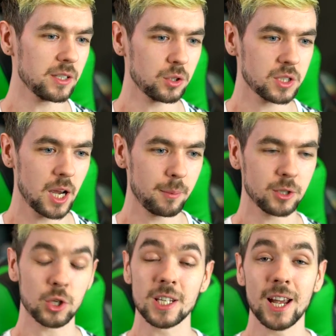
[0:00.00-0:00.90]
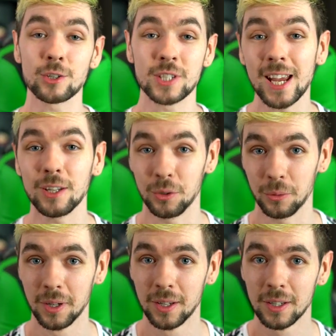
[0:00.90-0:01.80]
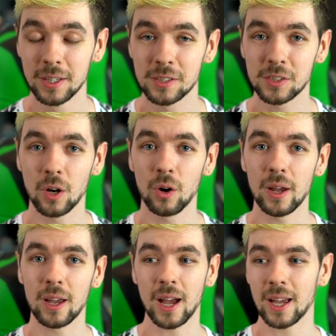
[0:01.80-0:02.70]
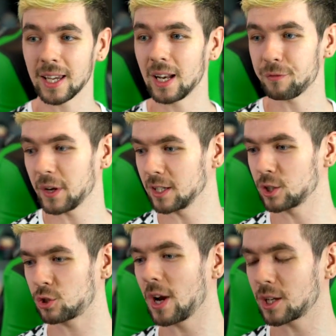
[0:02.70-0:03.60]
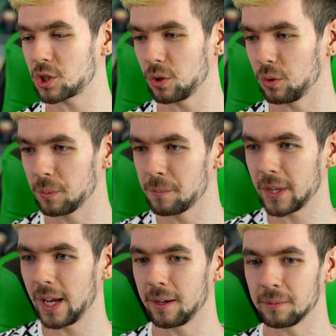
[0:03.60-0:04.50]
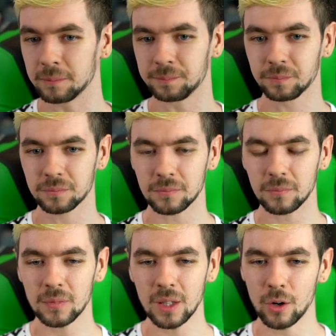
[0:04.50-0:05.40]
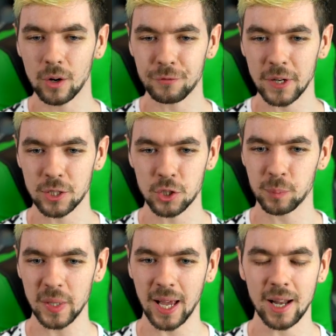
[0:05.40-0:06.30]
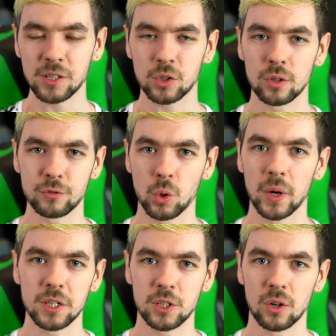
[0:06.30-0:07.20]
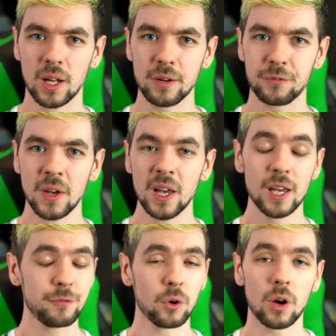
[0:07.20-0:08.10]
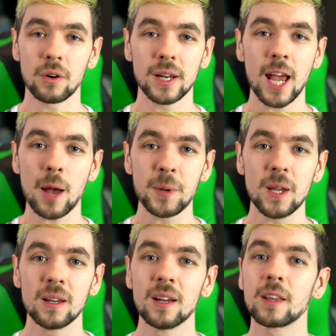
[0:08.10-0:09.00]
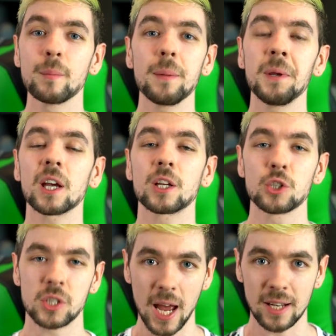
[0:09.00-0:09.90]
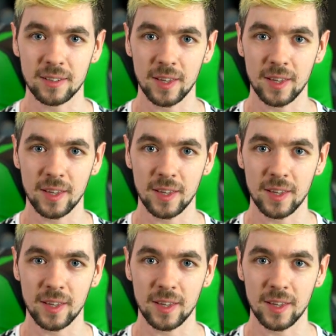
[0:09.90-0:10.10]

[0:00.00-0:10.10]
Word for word: guys a good time and I try to entertain you. So again, if I can distract you, then or if I can just bring any sort of joy into your life. If you're already happy, then maybe I can just add